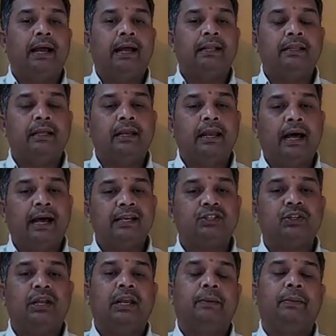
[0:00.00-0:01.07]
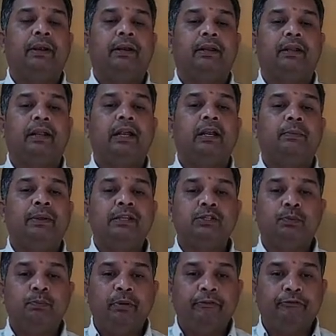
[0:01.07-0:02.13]
and the last element, it means
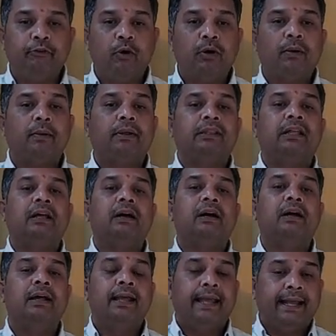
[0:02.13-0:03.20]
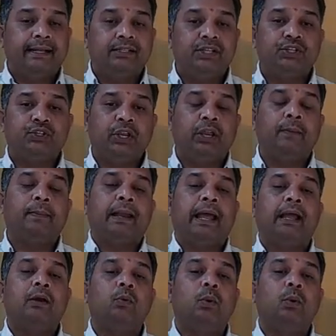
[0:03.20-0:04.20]
before the existing blank,